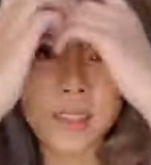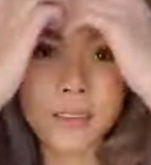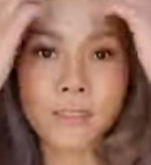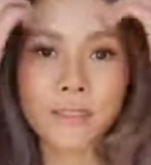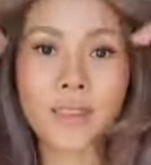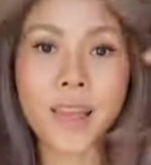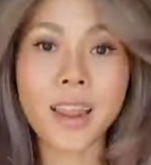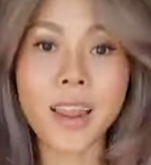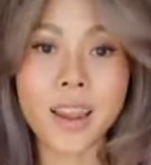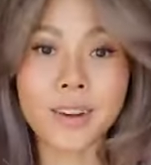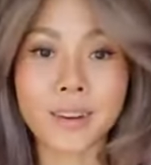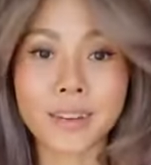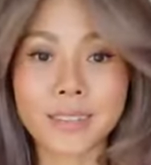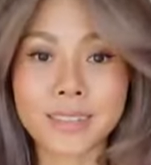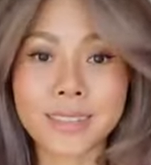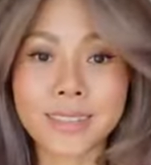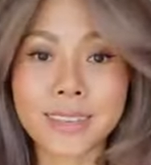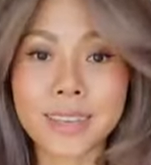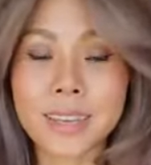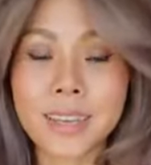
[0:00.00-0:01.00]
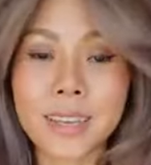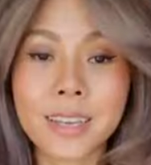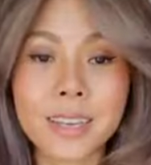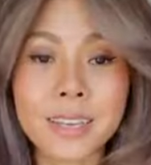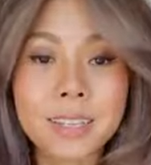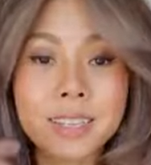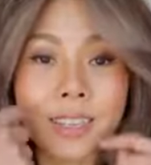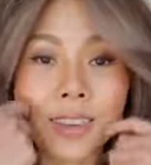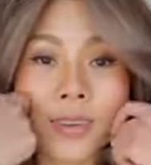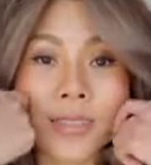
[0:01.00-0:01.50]
flat iron.
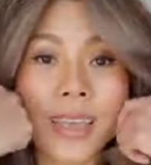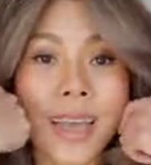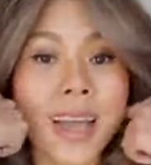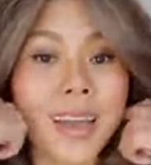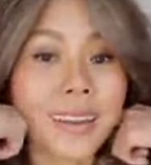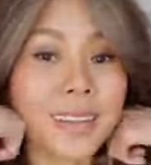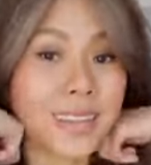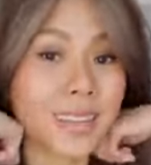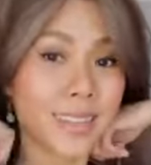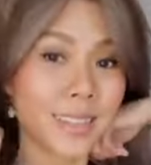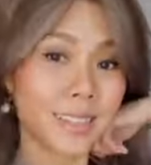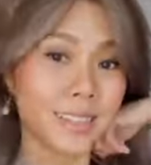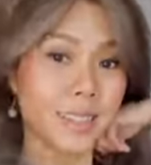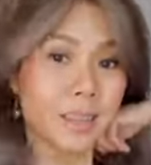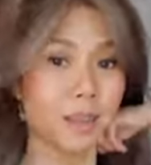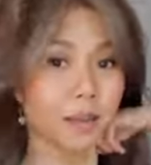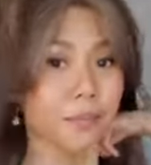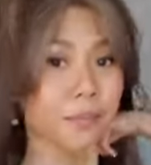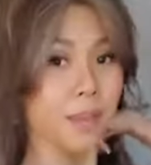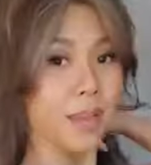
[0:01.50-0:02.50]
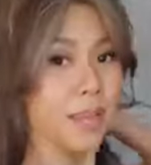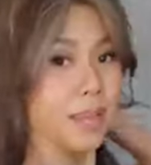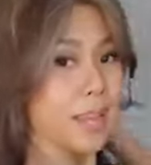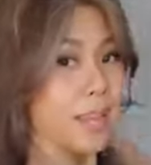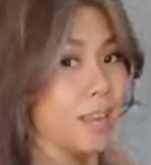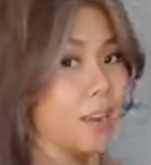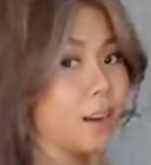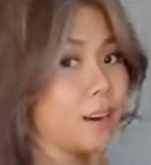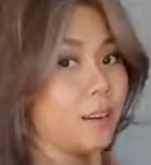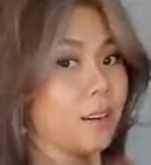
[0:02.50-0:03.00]
So that is my
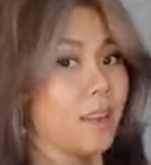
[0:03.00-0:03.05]
hair